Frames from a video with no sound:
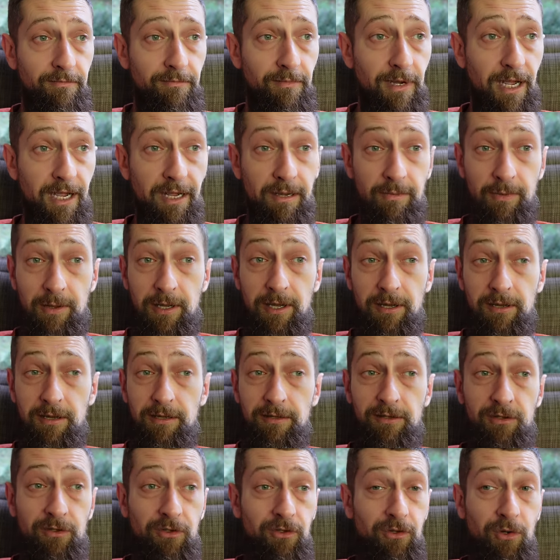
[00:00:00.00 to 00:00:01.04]

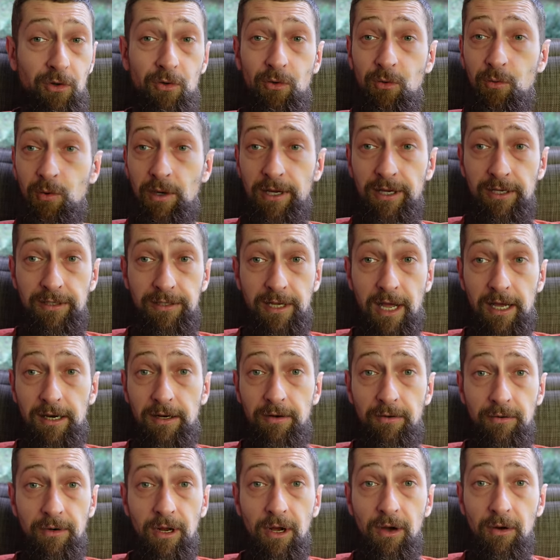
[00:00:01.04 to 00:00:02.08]
Maybe two weeks. I
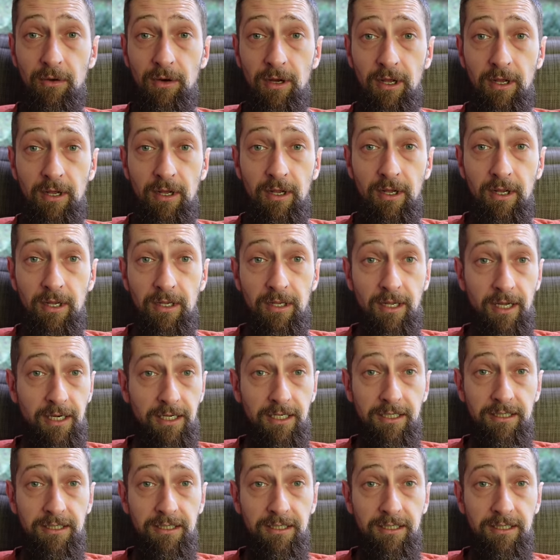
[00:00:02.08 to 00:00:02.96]
don't know. Like,